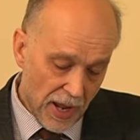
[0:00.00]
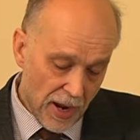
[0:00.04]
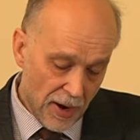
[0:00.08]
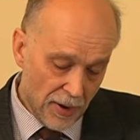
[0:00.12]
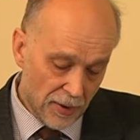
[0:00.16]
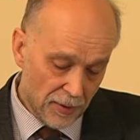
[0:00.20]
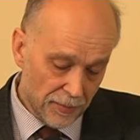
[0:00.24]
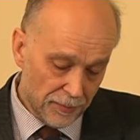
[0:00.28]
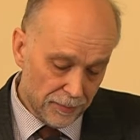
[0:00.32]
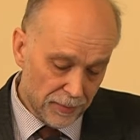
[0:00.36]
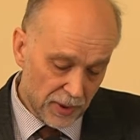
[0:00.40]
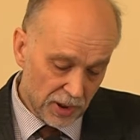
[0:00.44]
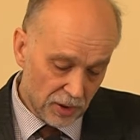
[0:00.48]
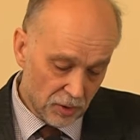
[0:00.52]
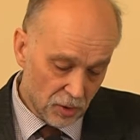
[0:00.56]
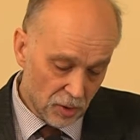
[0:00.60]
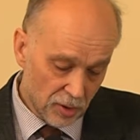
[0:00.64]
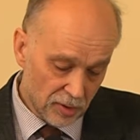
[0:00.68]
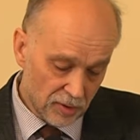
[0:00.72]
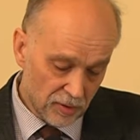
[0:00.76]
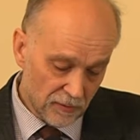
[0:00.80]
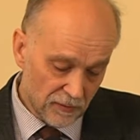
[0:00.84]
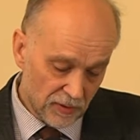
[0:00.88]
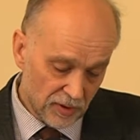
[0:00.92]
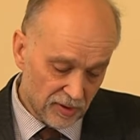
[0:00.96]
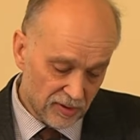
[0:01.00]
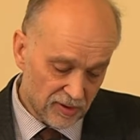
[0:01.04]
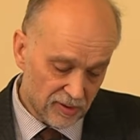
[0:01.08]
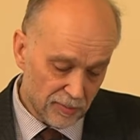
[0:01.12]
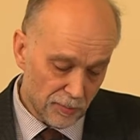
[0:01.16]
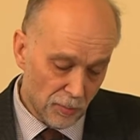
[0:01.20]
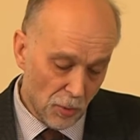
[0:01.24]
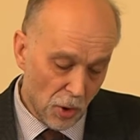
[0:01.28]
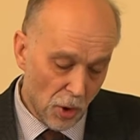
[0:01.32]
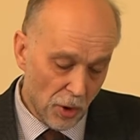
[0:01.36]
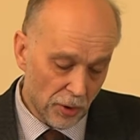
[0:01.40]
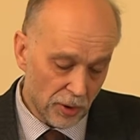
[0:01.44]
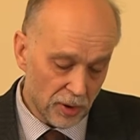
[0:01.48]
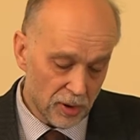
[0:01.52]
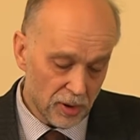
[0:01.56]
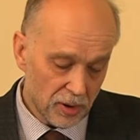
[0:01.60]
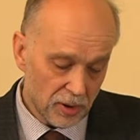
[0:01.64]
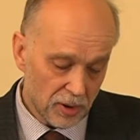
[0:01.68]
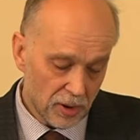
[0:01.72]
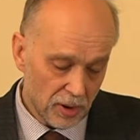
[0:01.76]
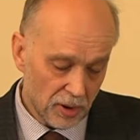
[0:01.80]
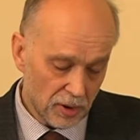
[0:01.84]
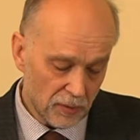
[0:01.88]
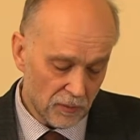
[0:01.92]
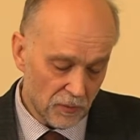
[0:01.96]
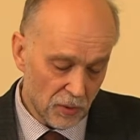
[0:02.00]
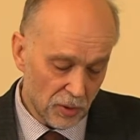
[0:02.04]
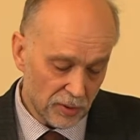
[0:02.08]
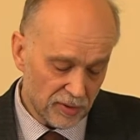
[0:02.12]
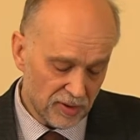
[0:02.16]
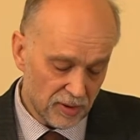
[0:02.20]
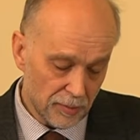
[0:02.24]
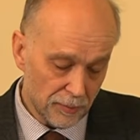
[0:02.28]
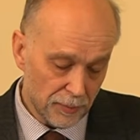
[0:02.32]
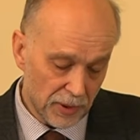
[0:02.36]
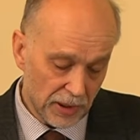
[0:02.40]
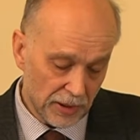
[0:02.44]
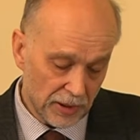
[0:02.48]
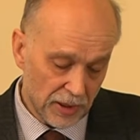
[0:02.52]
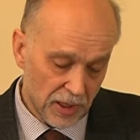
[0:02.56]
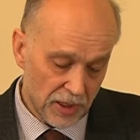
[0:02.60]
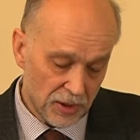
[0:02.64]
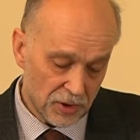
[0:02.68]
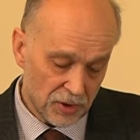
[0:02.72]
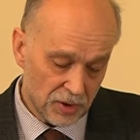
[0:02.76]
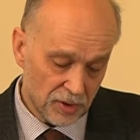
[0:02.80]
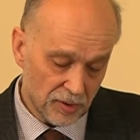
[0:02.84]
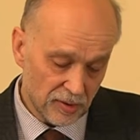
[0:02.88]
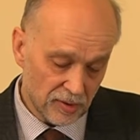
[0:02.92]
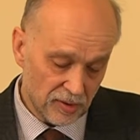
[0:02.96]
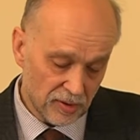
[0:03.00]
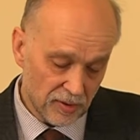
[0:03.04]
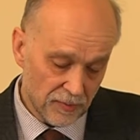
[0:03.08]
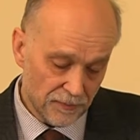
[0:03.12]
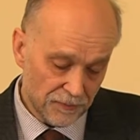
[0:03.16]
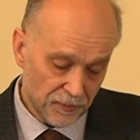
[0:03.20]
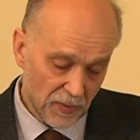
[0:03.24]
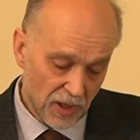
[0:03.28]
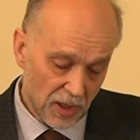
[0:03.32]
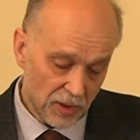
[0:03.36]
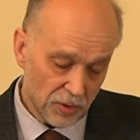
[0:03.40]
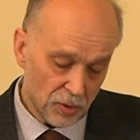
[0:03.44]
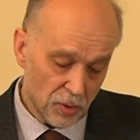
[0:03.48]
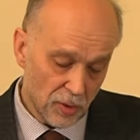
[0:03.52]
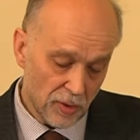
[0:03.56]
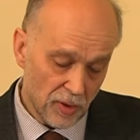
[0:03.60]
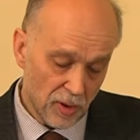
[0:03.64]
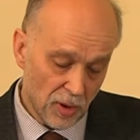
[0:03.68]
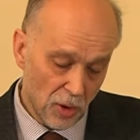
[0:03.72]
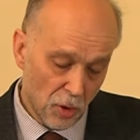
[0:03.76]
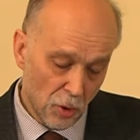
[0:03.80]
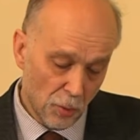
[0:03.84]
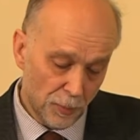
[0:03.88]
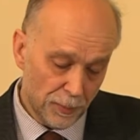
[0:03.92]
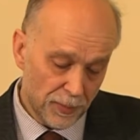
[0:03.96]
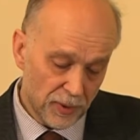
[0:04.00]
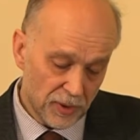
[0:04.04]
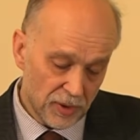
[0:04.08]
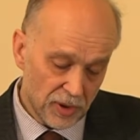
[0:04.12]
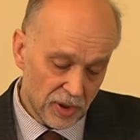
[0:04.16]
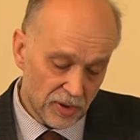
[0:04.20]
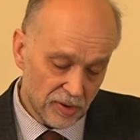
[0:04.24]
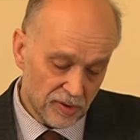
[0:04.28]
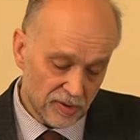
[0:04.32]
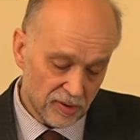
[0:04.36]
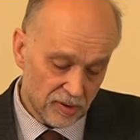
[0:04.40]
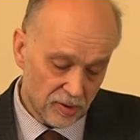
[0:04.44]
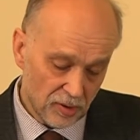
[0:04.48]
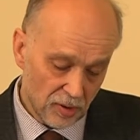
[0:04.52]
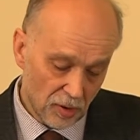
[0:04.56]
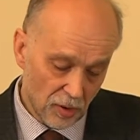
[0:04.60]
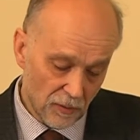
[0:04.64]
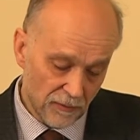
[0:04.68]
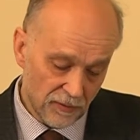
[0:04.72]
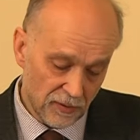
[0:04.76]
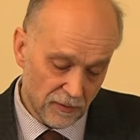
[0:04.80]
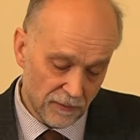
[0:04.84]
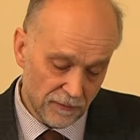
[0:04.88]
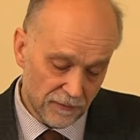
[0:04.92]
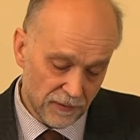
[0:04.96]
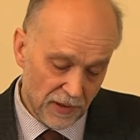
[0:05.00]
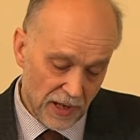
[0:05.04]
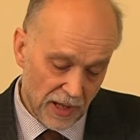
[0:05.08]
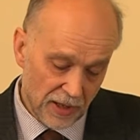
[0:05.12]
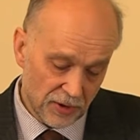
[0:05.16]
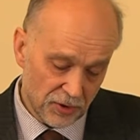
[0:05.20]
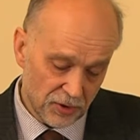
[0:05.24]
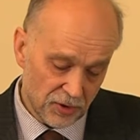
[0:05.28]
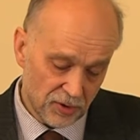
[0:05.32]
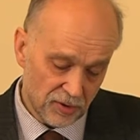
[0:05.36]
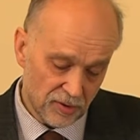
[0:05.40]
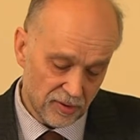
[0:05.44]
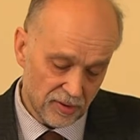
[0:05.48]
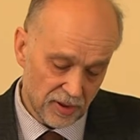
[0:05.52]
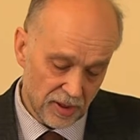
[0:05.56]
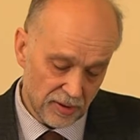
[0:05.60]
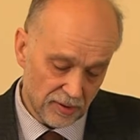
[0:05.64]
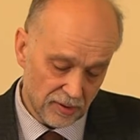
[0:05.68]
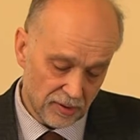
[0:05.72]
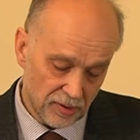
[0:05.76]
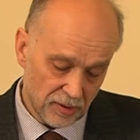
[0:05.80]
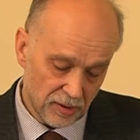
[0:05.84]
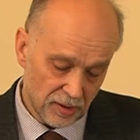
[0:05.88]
air because of its moral, in quotes, implications, to the openness of the flesh, to